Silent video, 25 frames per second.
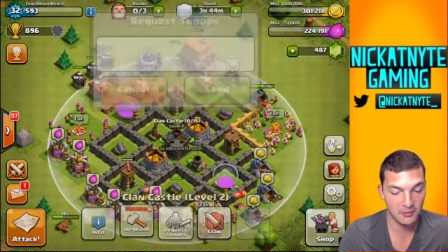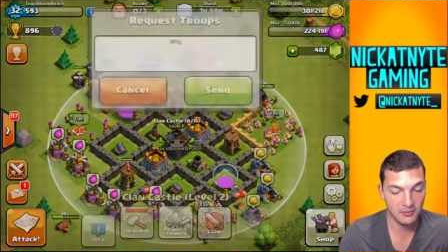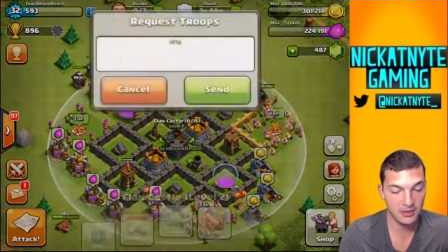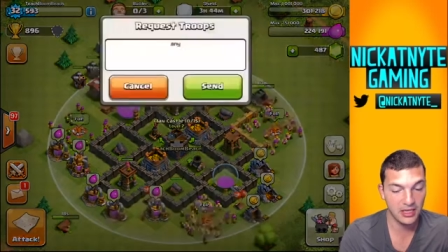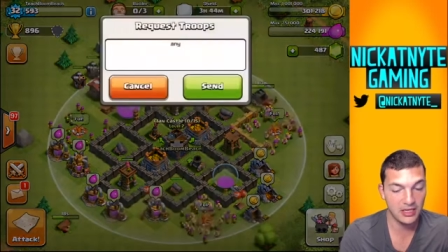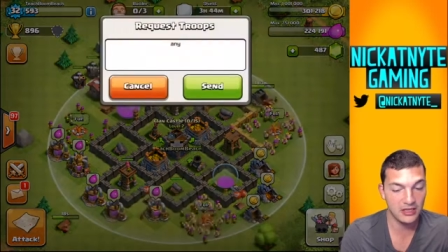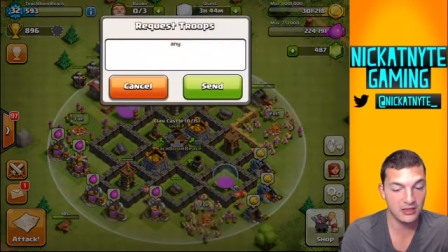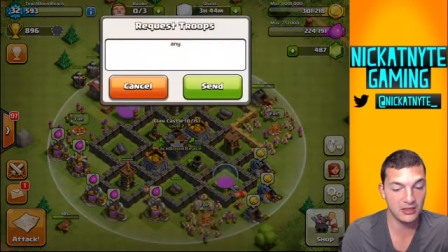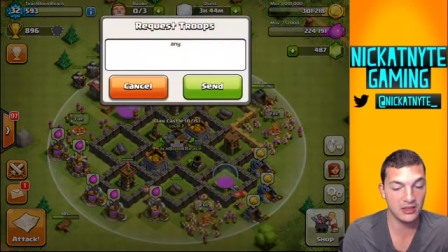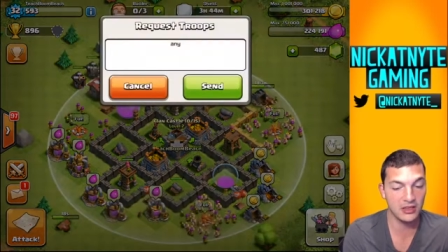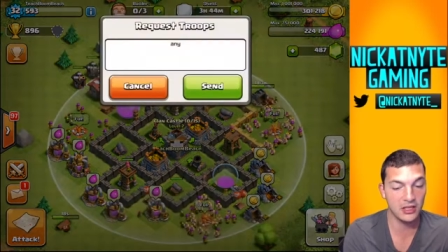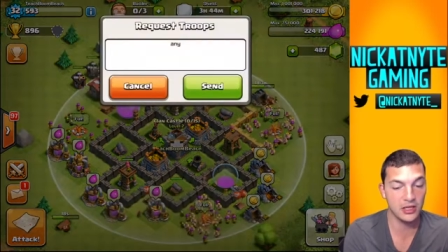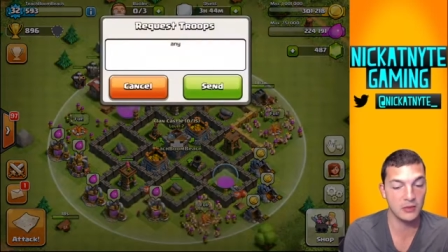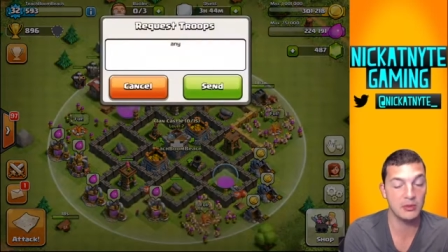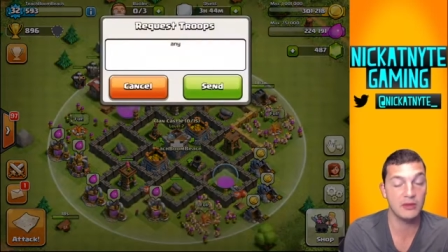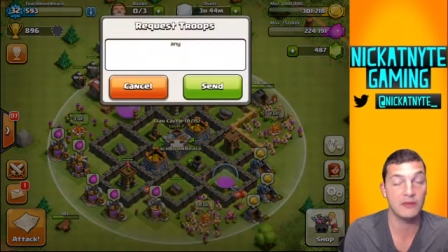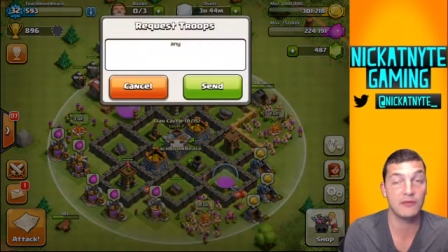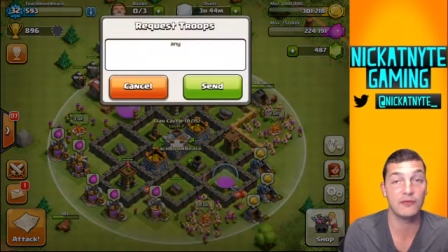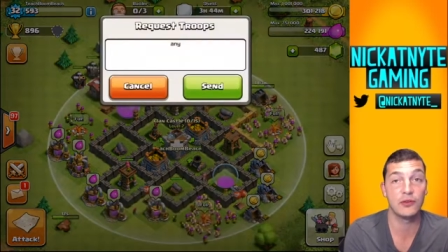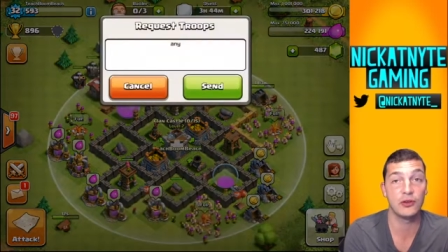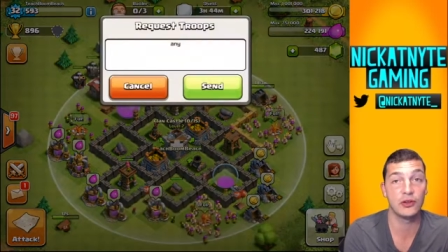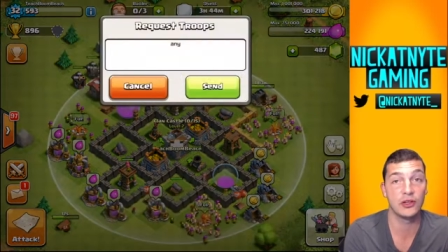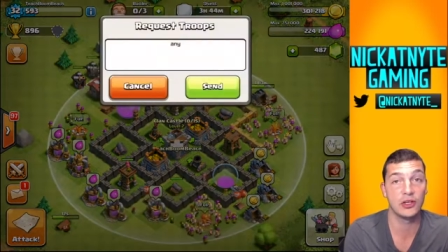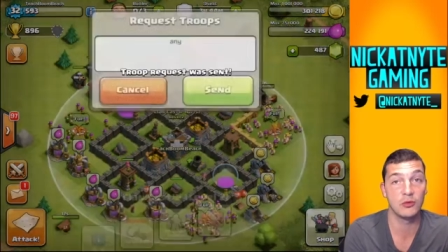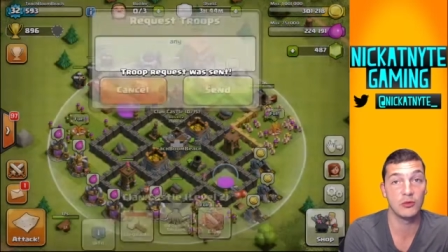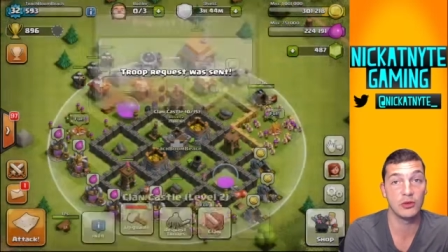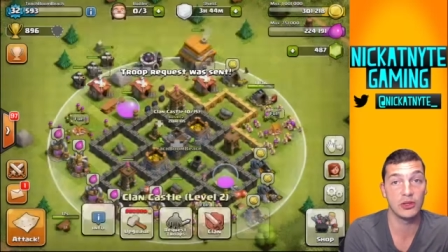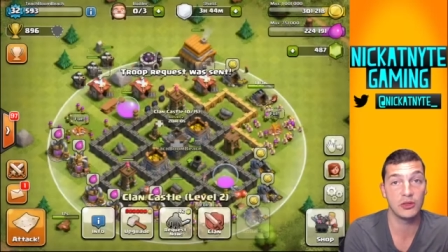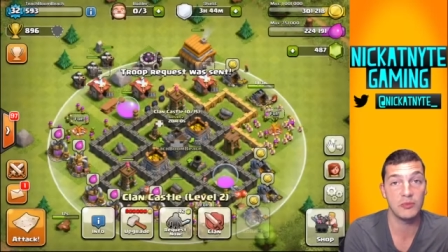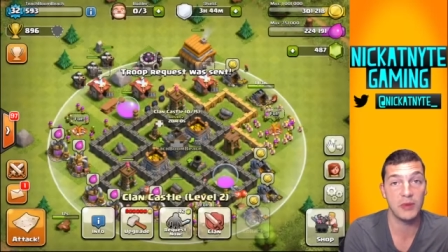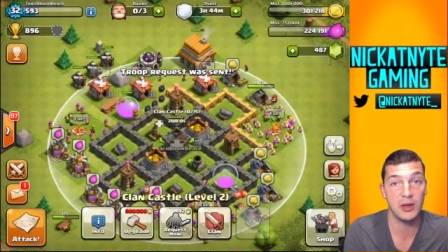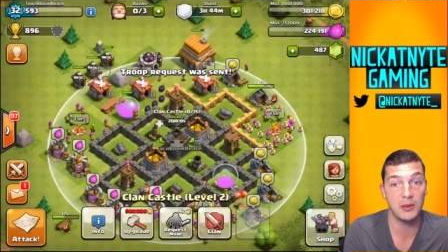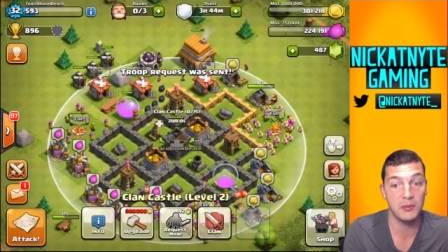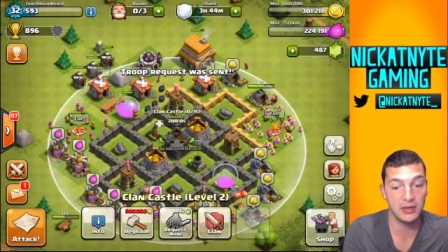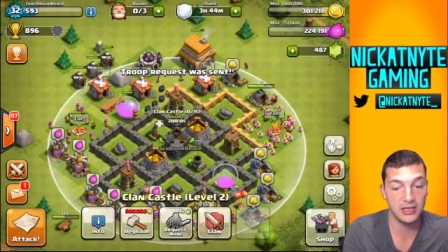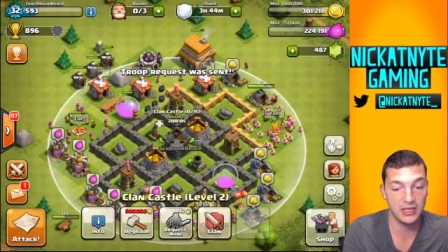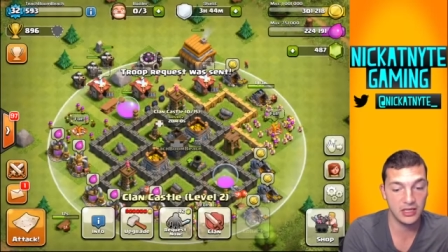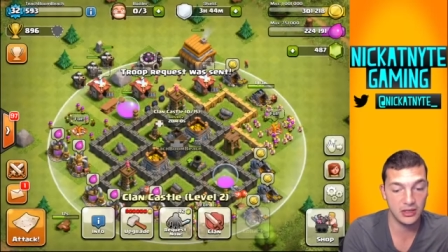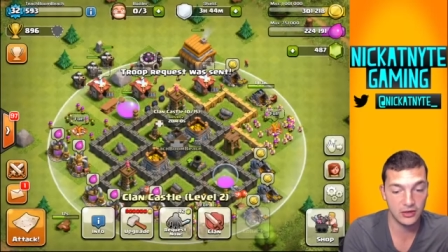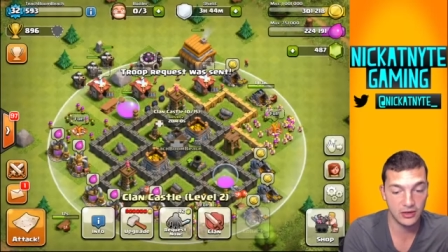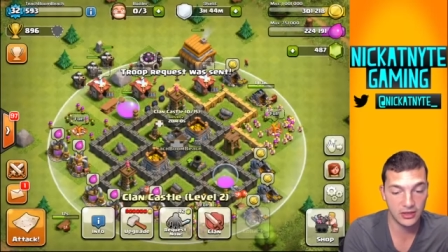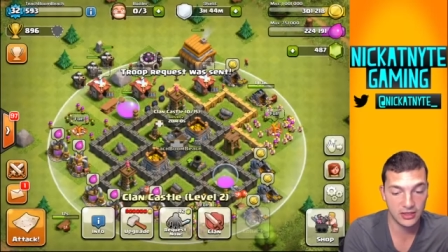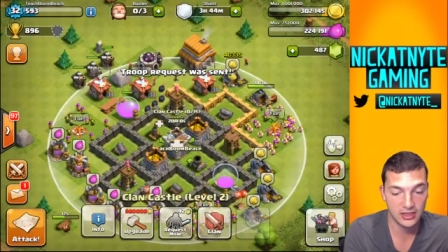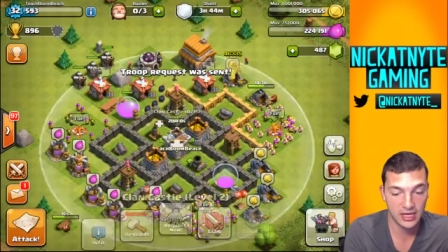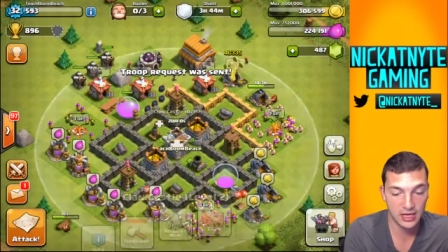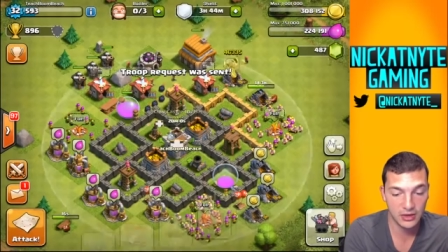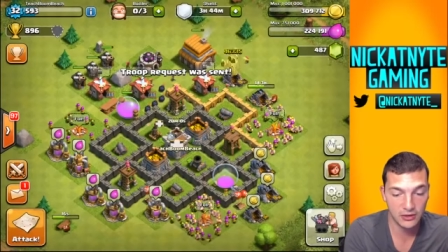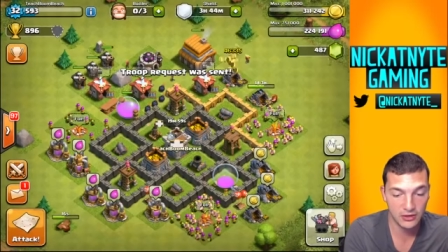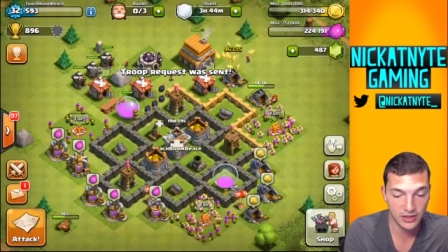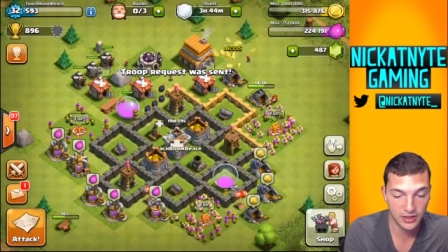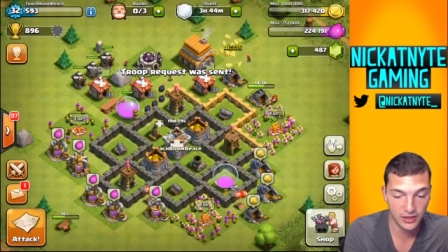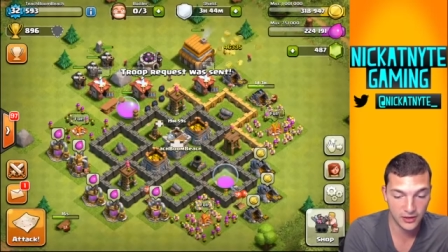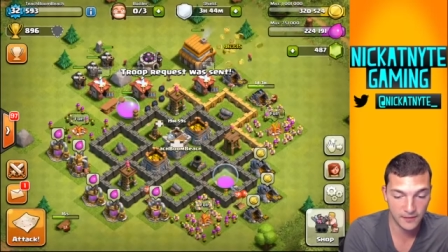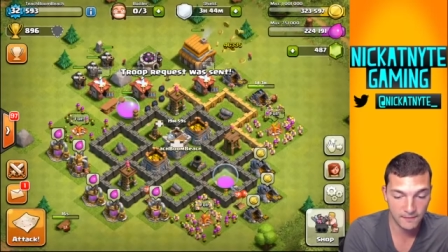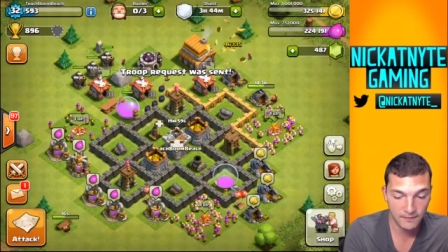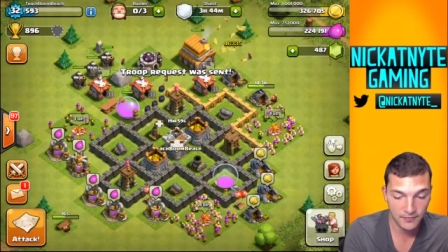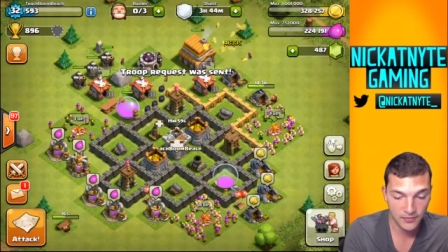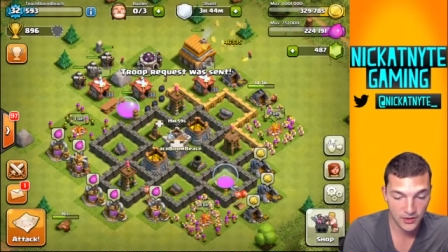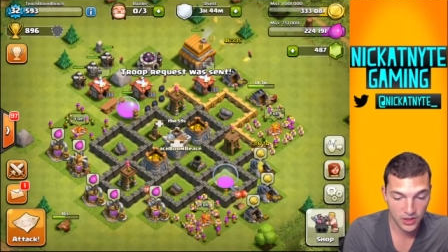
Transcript: getting a little bit further with my beginner account here.